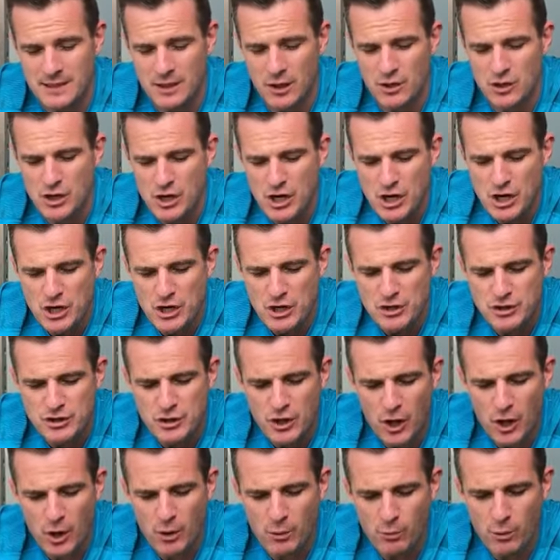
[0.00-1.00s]
So
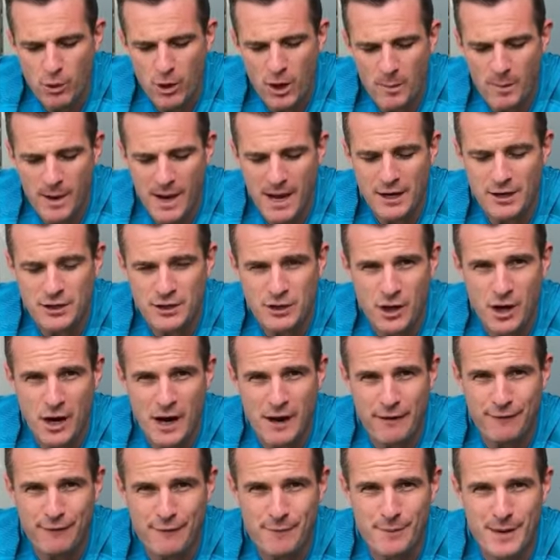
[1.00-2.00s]
don't worry about
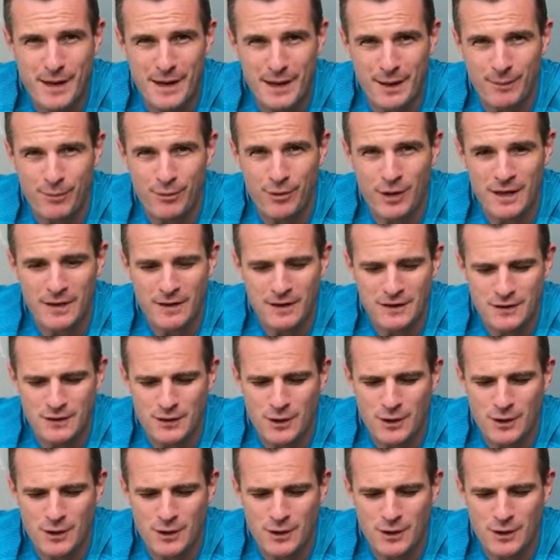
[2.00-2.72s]
diaphragmatic breathing.